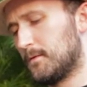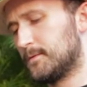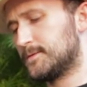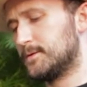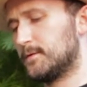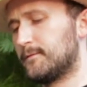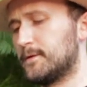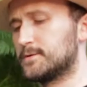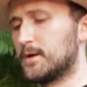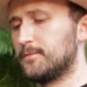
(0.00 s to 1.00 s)
See what the
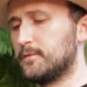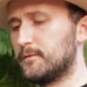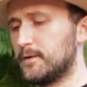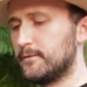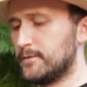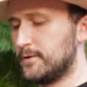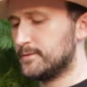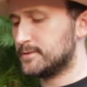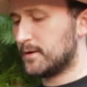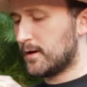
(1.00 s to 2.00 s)
first couple of flavor
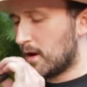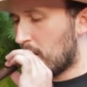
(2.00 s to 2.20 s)
notes are.